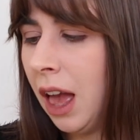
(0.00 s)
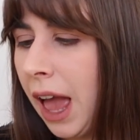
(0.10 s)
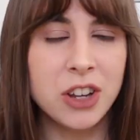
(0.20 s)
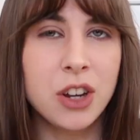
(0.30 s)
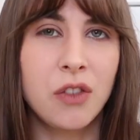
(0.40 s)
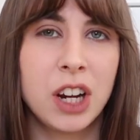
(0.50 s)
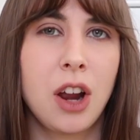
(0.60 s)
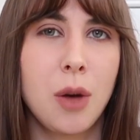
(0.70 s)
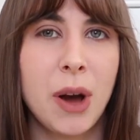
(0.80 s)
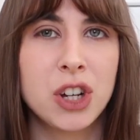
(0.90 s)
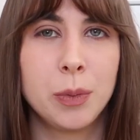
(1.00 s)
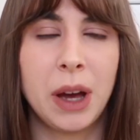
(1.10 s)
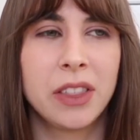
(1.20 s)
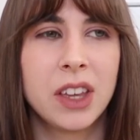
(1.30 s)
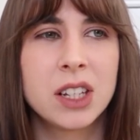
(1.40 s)
I don't really know much
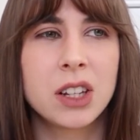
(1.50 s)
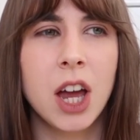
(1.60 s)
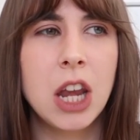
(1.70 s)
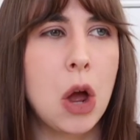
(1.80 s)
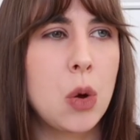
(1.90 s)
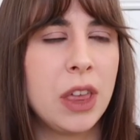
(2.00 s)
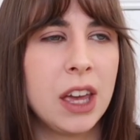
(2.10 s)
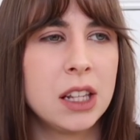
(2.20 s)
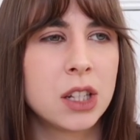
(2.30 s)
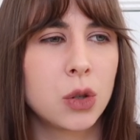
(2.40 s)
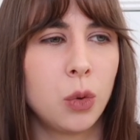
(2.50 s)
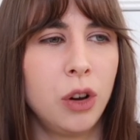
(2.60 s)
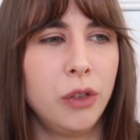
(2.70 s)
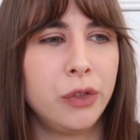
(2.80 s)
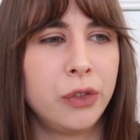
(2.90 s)
about this. I know that it's
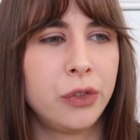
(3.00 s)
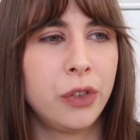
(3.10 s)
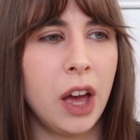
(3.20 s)
sort of